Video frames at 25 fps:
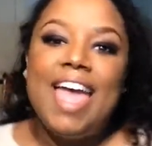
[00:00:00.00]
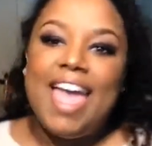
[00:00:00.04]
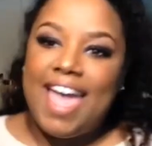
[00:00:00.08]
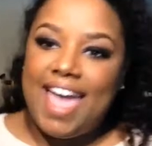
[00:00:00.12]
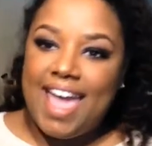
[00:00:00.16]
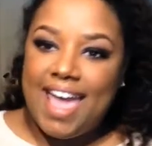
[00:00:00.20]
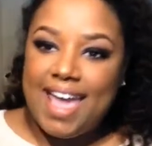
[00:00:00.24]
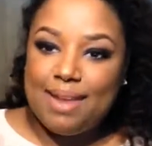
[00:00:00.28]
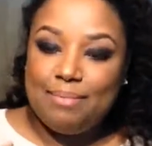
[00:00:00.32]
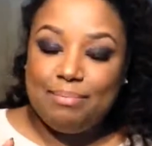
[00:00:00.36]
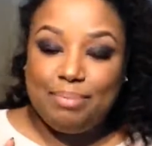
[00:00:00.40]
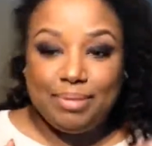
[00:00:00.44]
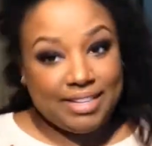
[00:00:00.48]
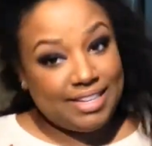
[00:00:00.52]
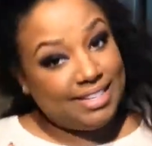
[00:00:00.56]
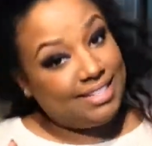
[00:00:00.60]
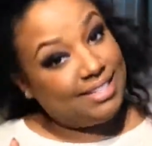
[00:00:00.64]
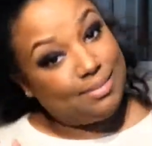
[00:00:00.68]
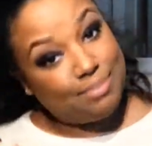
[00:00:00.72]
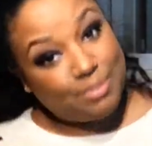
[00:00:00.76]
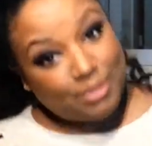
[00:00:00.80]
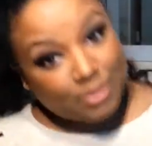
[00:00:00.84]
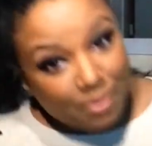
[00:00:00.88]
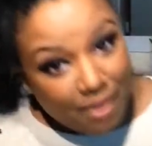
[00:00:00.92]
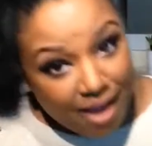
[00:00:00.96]
and please
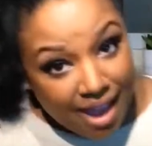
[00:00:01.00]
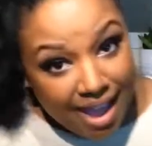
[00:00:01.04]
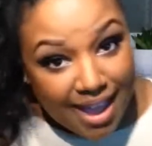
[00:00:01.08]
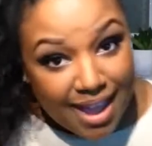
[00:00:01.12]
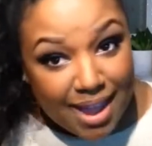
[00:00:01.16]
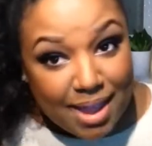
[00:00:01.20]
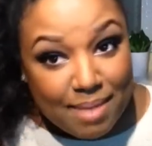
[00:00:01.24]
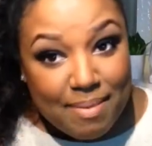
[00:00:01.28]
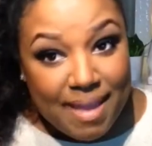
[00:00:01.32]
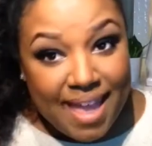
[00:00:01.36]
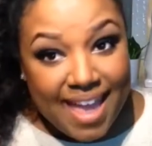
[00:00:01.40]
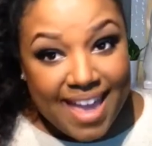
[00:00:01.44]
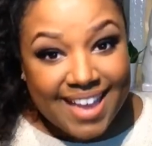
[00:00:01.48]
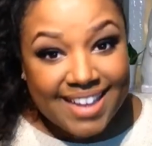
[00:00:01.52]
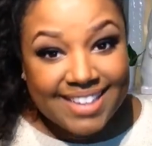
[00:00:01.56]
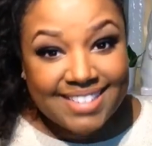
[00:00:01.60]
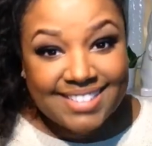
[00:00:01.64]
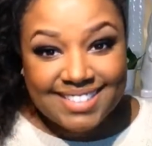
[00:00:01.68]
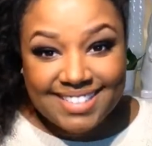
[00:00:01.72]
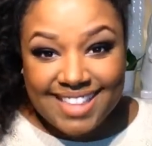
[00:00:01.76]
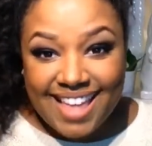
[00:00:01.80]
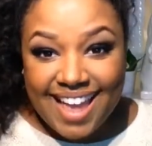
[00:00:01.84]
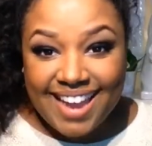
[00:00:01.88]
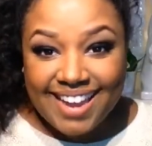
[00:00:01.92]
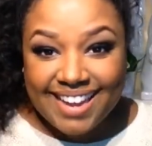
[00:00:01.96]
subscribe
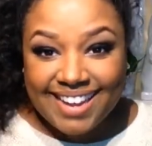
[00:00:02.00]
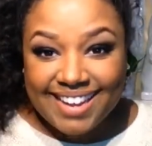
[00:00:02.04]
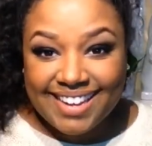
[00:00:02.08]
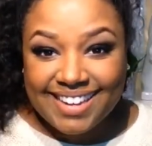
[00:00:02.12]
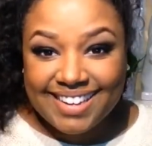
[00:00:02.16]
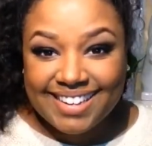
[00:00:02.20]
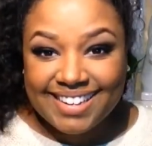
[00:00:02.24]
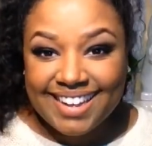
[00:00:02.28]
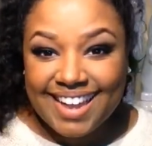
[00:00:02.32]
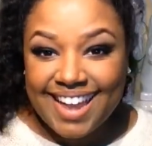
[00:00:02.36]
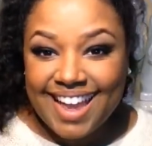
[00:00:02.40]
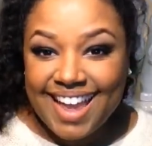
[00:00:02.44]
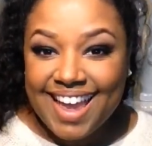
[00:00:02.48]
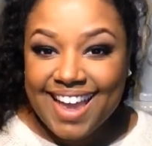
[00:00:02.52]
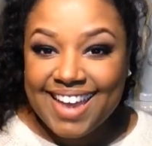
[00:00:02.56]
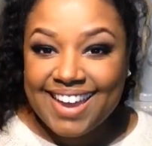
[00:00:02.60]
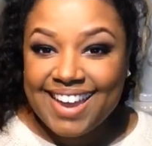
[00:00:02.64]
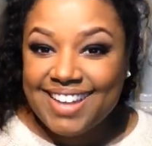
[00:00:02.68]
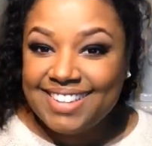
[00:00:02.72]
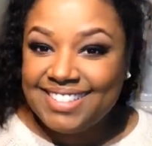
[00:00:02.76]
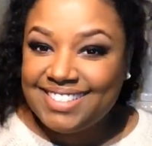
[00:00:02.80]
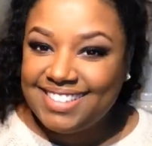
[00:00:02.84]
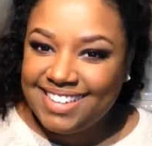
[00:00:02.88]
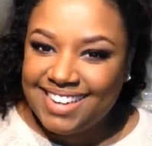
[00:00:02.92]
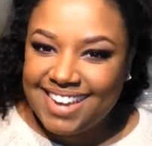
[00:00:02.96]
and like, and
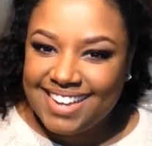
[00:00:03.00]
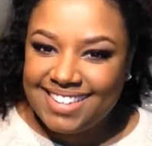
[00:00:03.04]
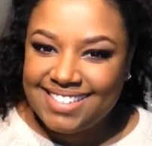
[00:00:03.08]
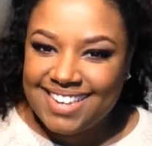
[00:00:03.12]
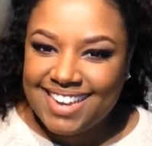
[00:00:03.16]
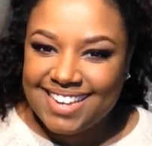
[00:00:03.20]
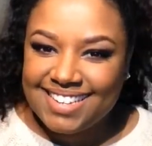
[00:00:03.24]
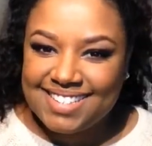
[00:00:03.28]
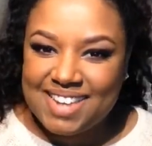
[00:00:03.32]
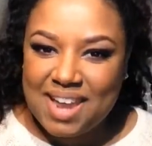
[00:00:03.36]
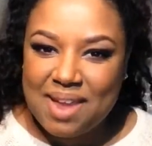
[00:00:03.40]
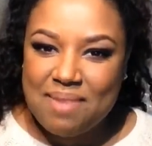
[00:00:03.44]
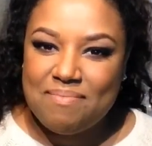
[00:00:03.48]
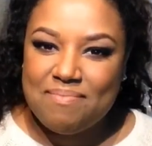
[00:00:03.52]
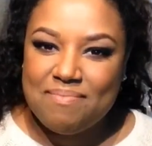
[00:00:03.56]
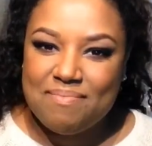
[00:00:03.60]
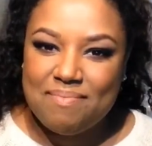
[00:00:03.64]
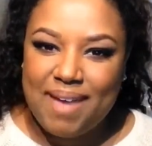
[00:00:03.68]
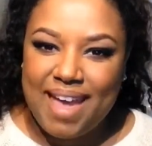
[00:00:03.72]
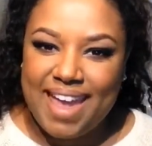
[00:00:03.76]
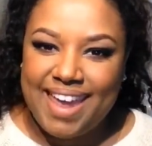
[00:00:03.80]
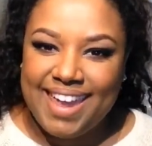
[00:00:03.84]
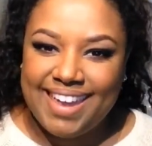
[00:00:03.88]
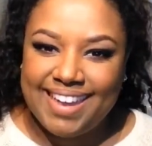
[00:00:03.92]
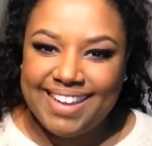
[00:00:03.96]
I'll see you guys next time.
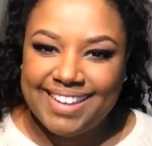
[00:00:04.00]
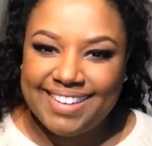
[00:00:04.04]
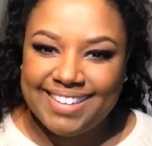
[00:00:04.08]
Bye.